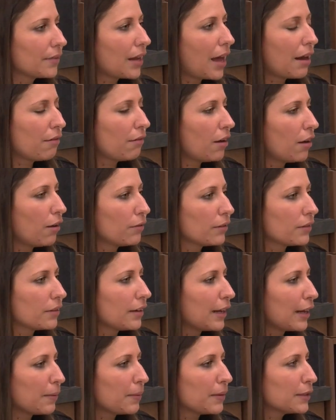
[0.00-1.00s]
I don't know what the
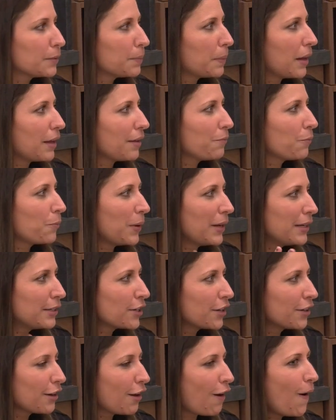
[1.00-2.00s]
name is, but we
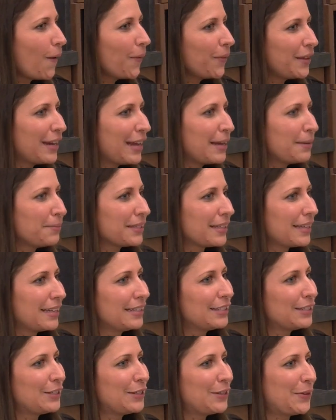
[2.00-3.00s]
turned all the names
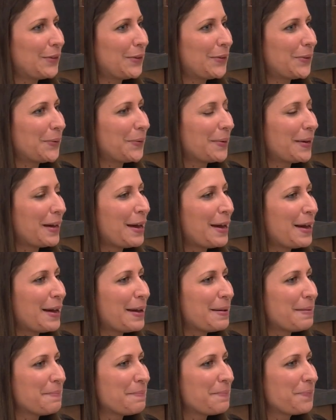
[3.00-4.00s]

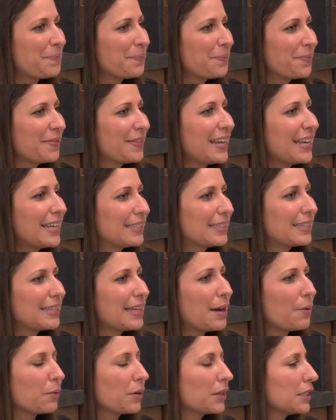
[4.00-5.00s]
into things
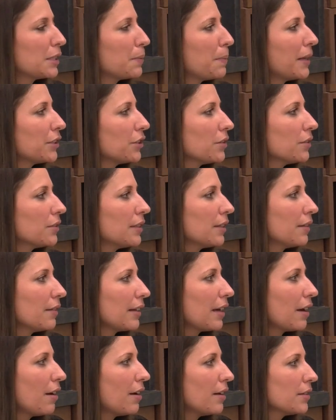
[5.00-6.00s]
that were special to
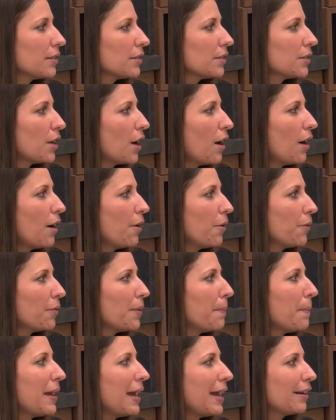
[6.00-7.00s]
Leon. So
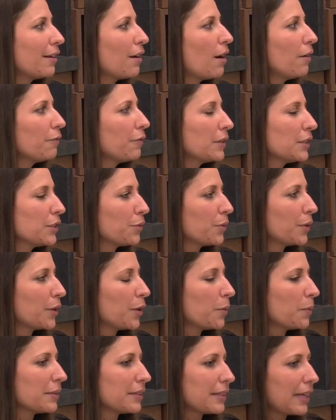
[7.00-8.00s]
the main conference
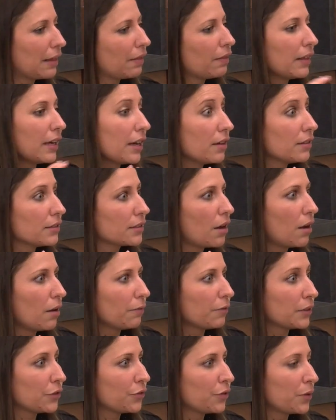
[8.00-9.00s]
room was like Leon's
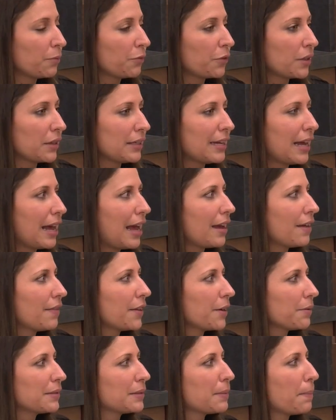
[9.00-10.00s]
conference room for the day, and
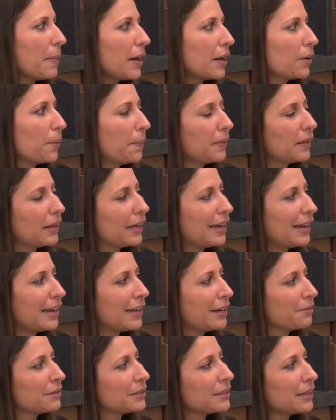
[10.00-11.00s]
there was a metal plate,
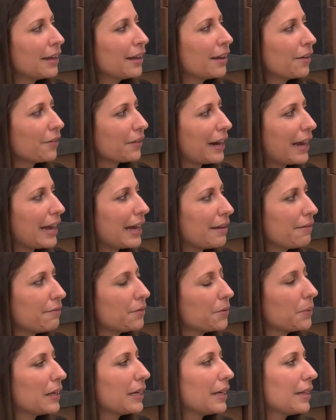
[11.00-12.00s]
and it was
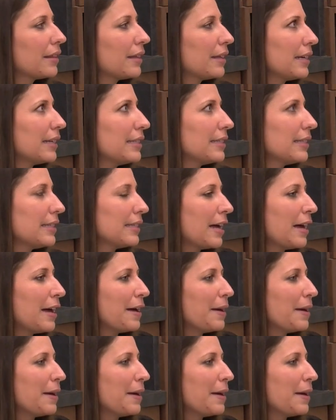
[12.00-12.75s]
engraved with his